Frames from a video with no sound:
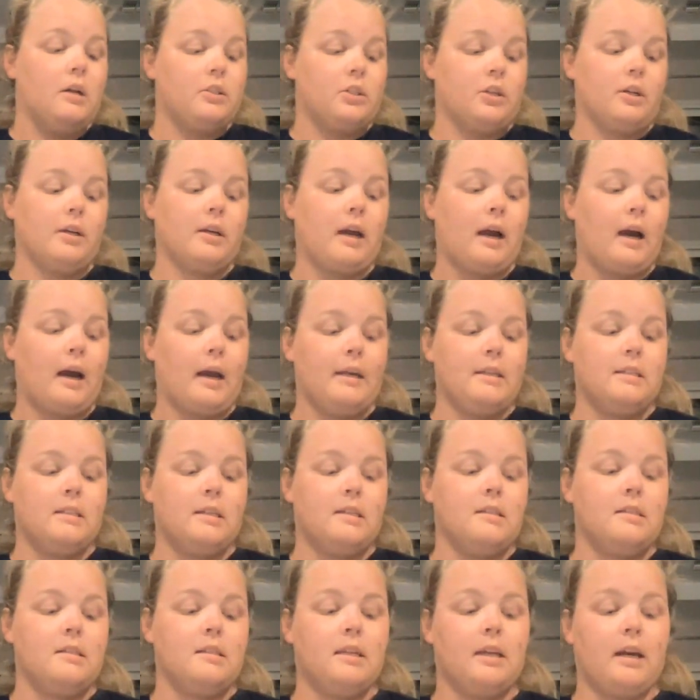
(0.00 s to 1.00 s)
During
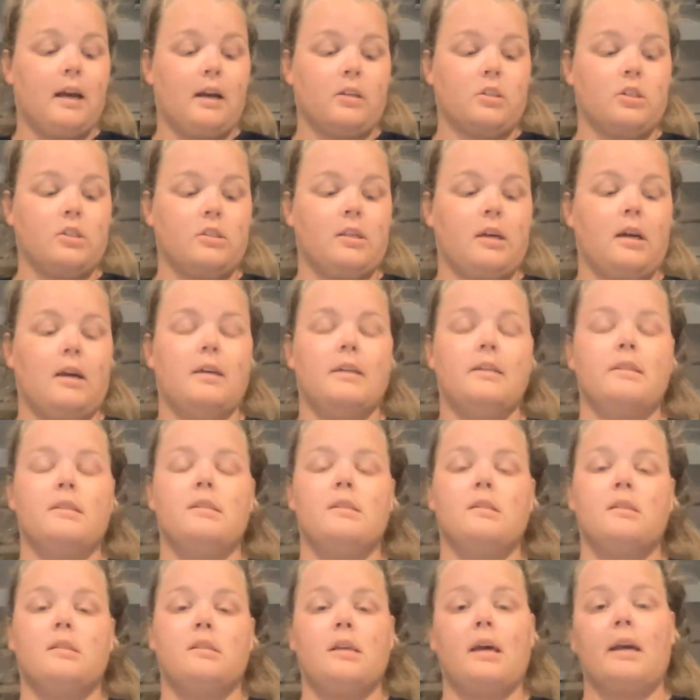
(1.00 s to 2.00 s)
high-intensity
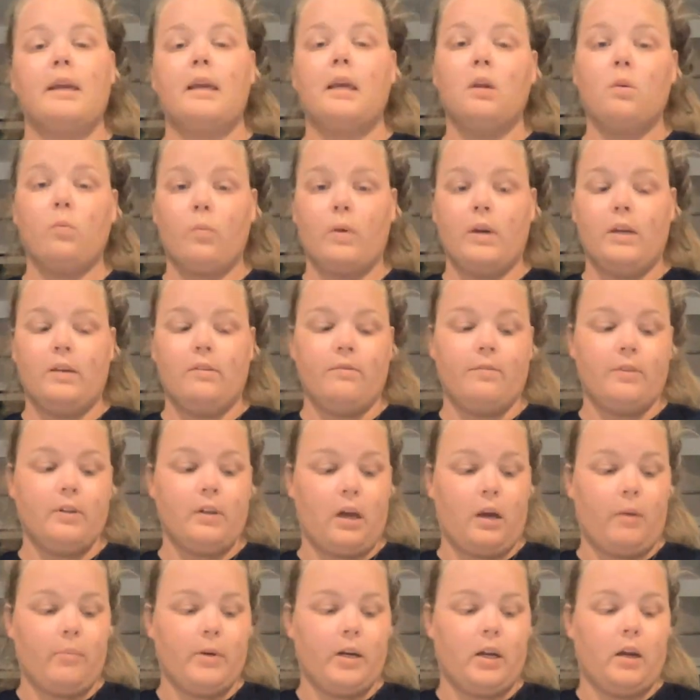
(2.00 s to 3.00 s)
exercise, second wind
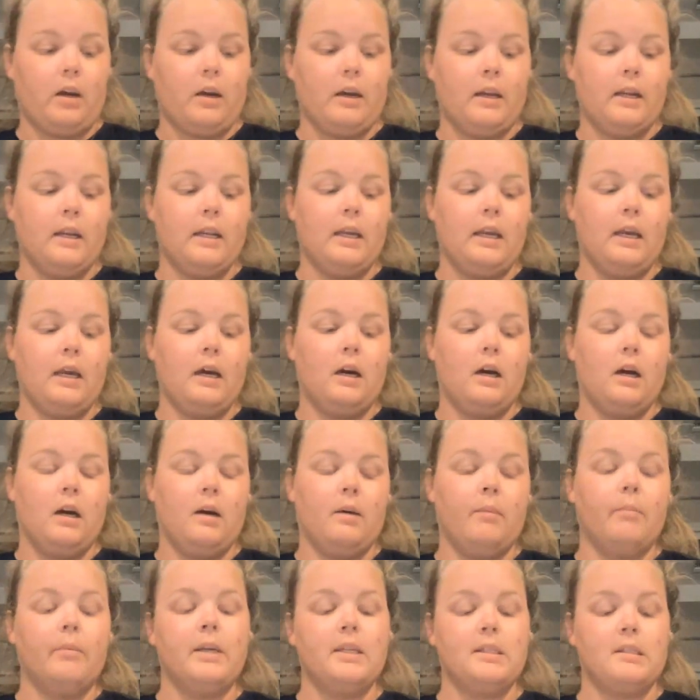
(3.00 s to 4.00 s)
phenomenon
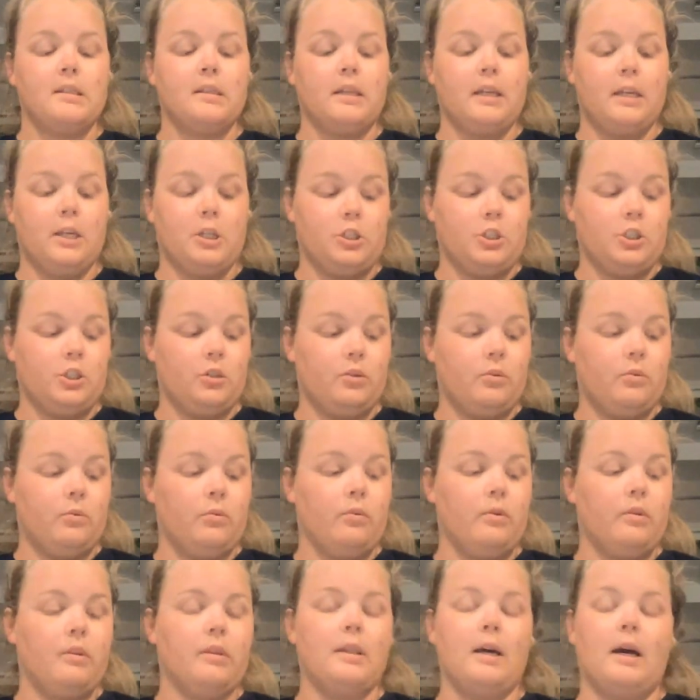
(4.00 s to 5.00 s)
is an
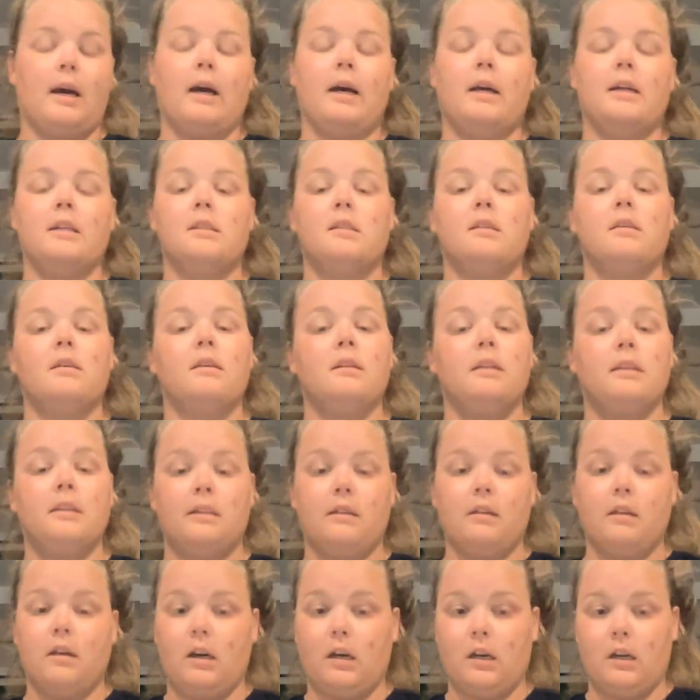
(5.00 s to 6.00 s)
issue that
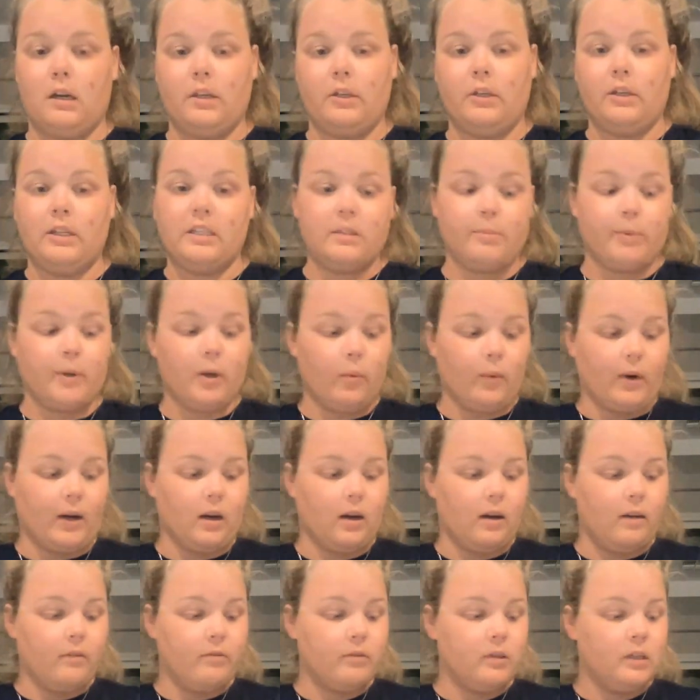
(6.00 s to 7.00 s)
you need to be
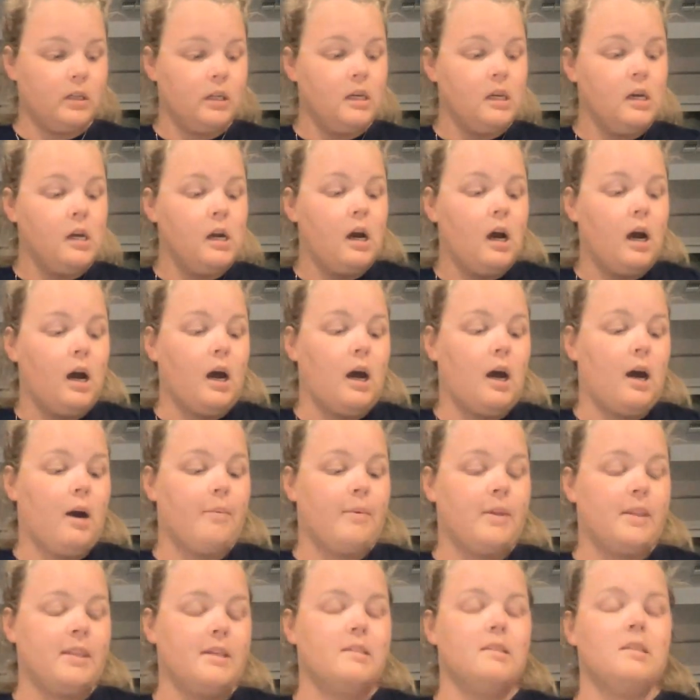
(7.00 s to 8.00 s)
aware of.
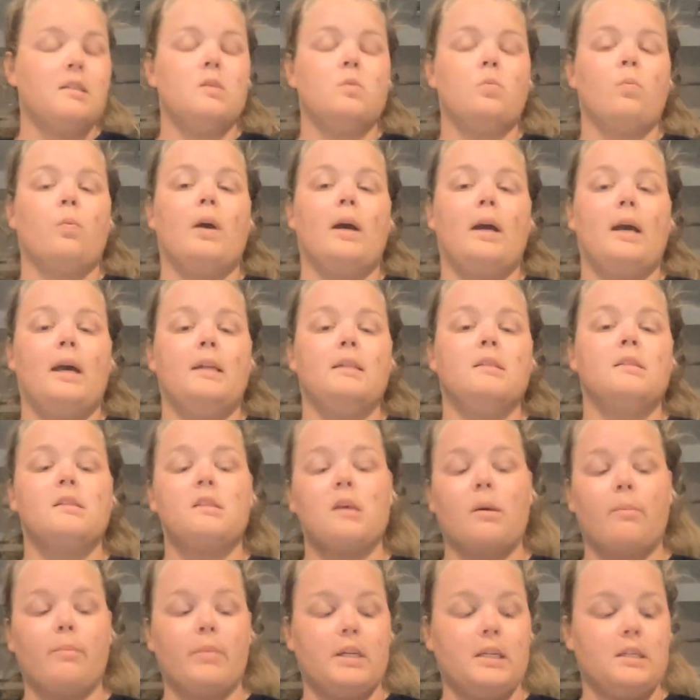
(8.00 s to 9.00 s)
And this is when
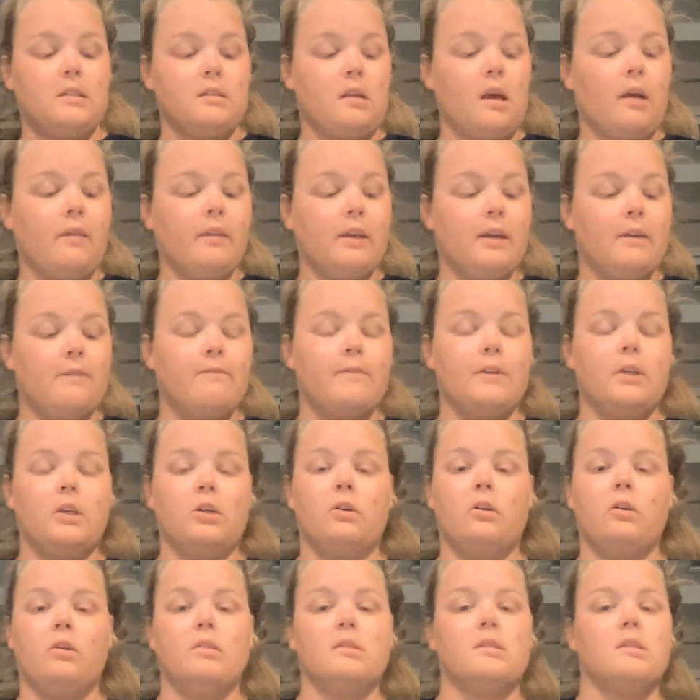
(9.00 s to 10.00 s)
somebody suddenly
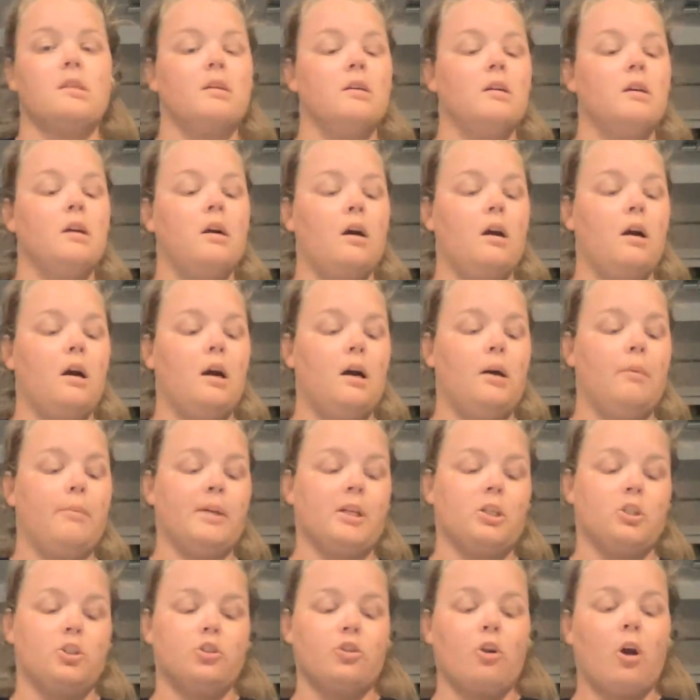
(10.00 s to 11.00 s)
feels
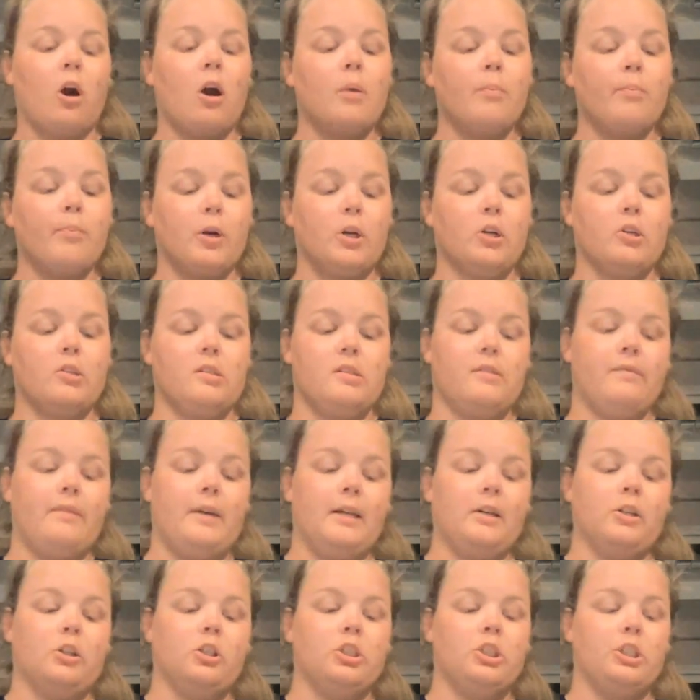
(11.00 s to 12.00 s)
like a strong burst of
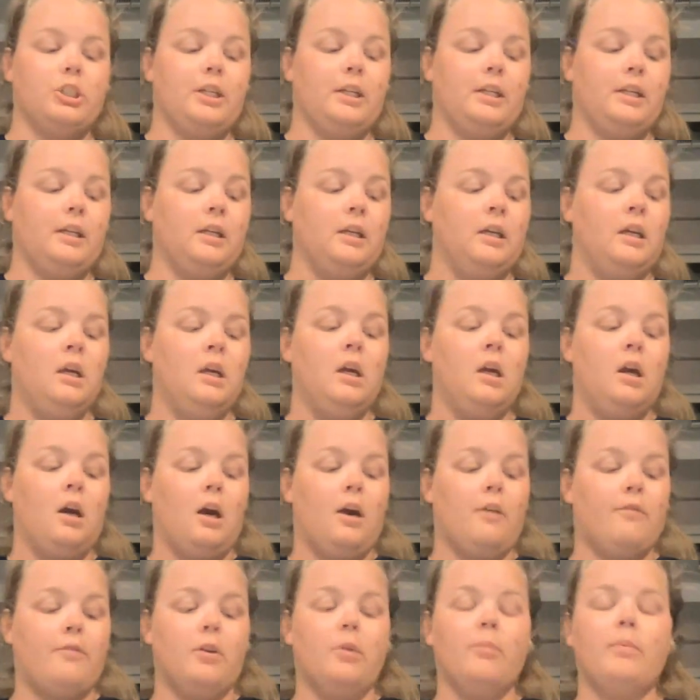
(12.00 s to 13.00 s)
energy
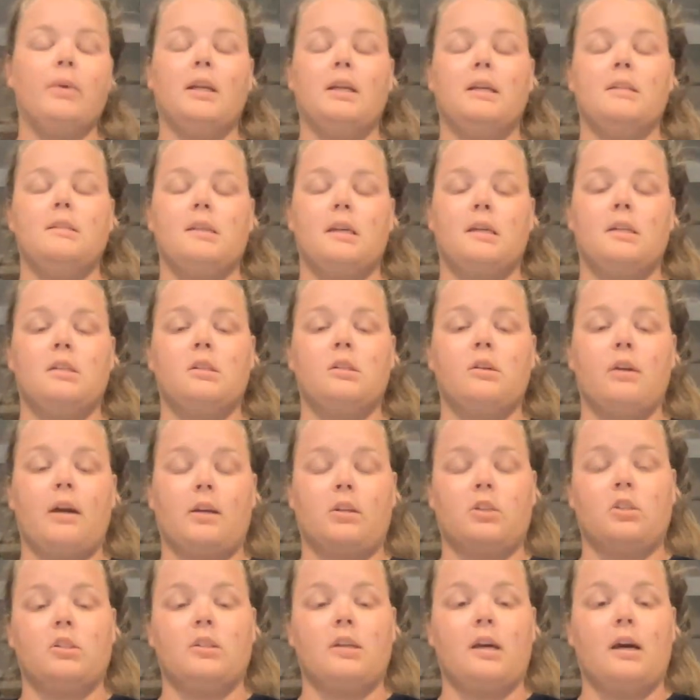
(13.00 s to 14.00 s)
a few minutes into
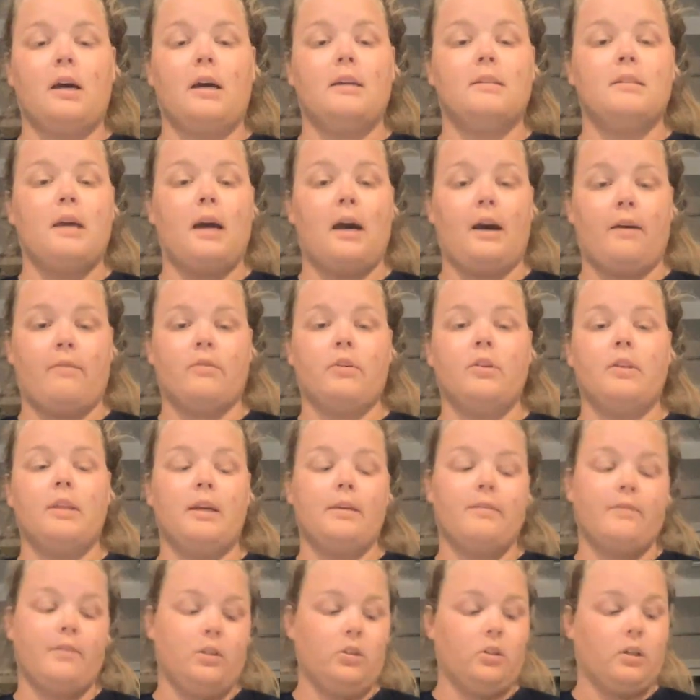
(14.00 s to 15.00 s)
exercise after
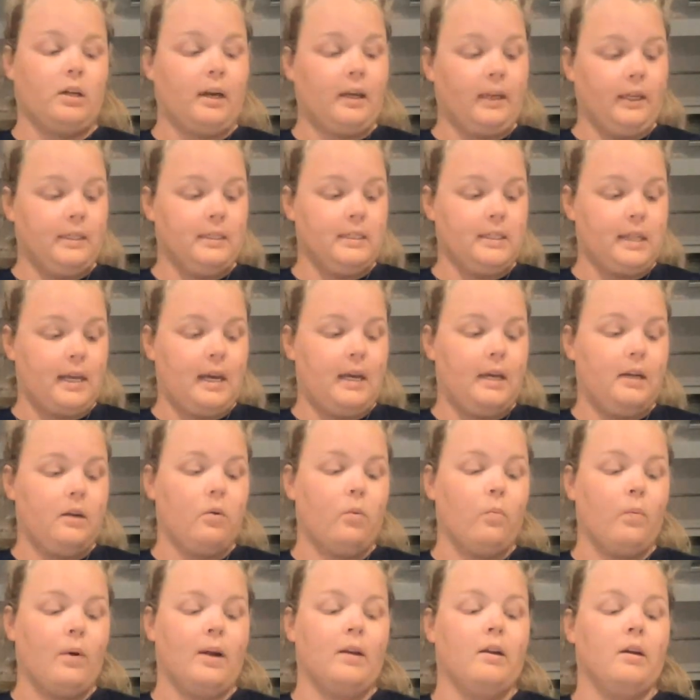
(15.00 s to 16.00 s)
they feel kind of
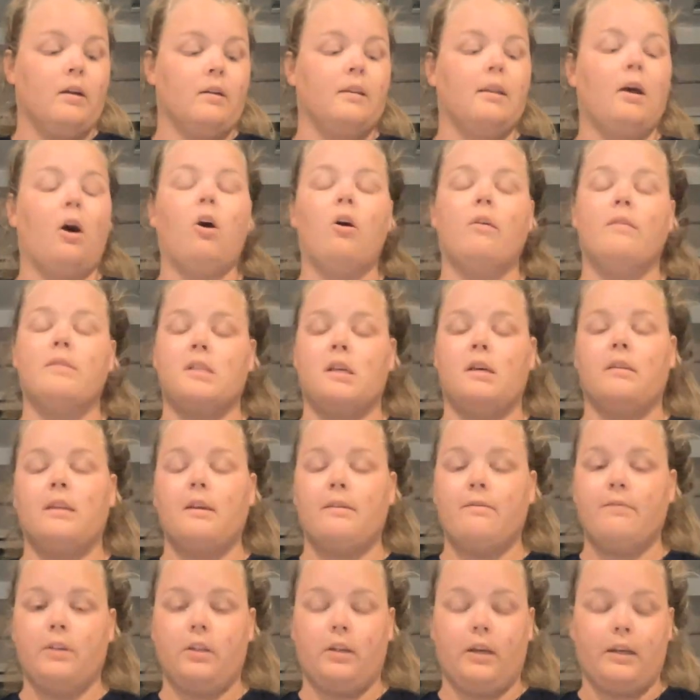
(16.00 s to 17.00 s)
dead, where all of a sudden
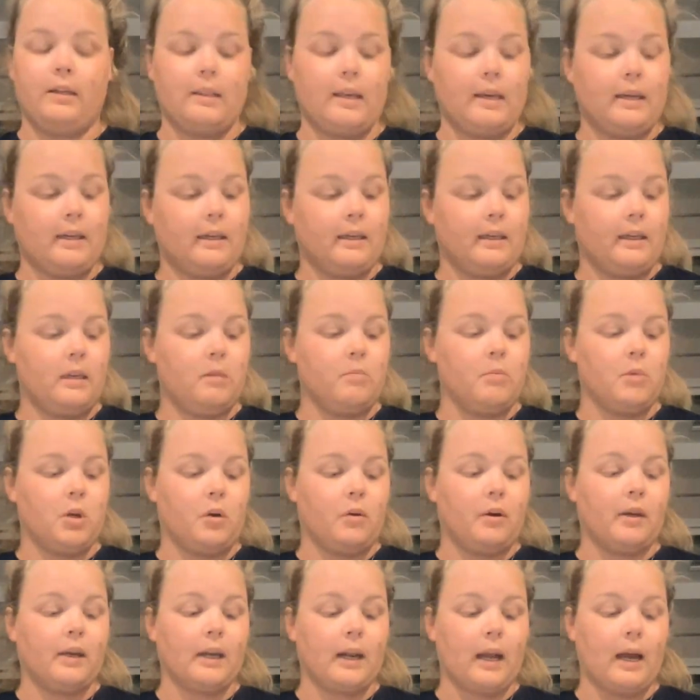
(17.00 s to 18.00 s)
they feel like they can keep
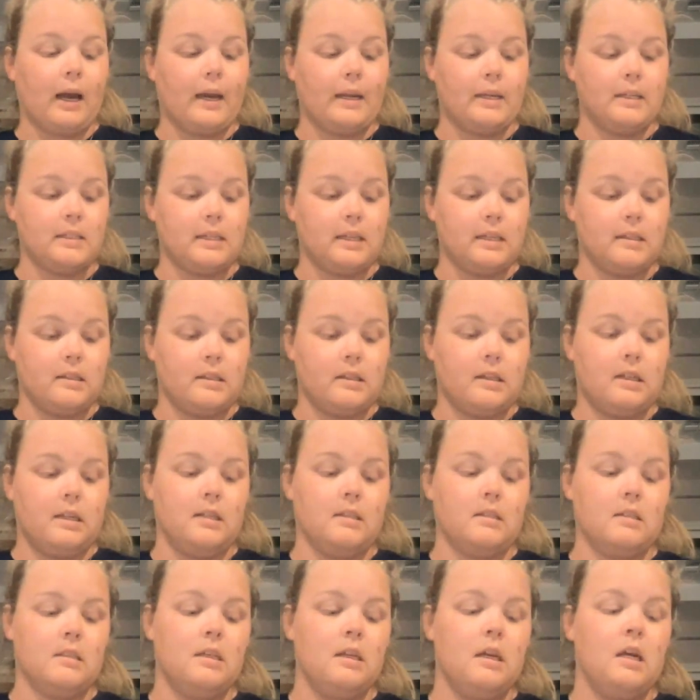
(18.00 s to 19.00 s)
going at high
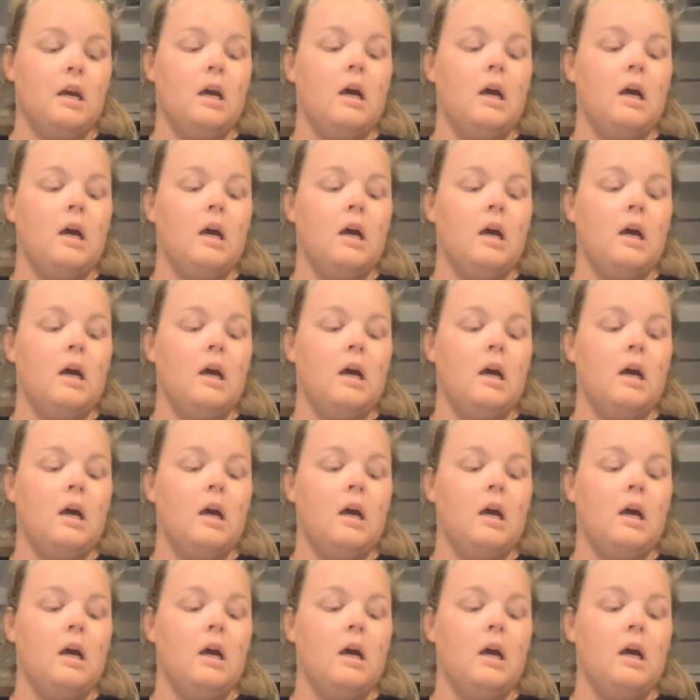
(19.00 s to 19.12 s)
intensities.